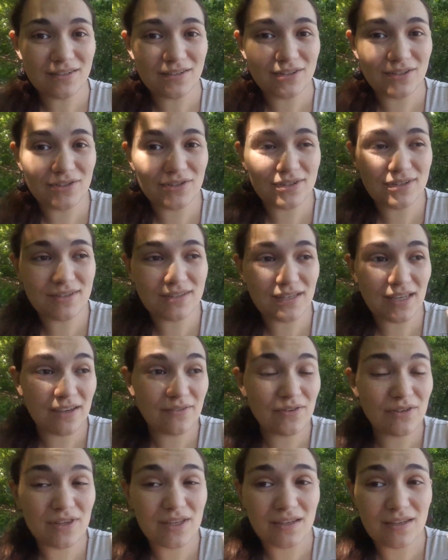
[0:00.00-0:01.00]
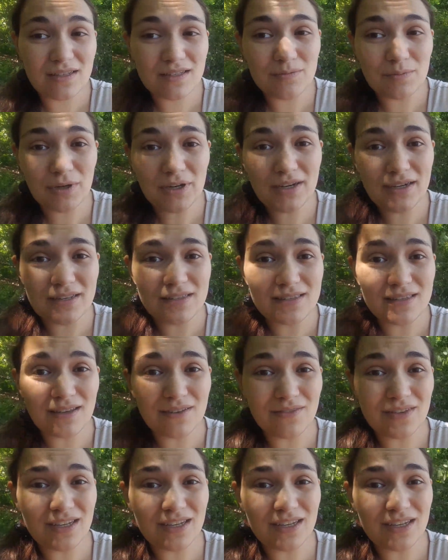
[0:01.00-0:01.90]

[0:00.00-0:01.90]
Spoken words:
to just savor the experience of